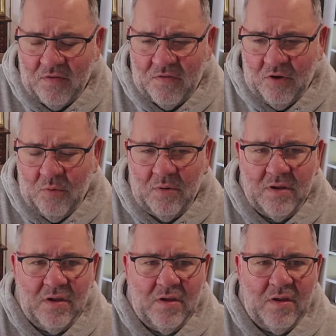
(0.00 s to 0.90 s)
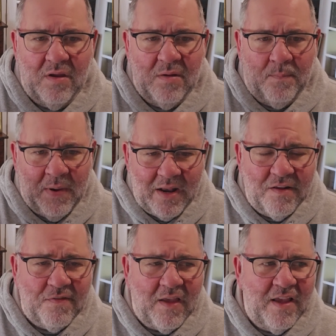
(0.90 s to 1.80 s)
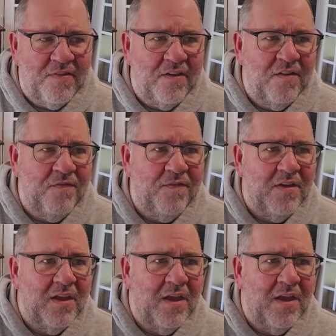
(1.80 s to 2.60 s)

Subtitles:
So be decisive.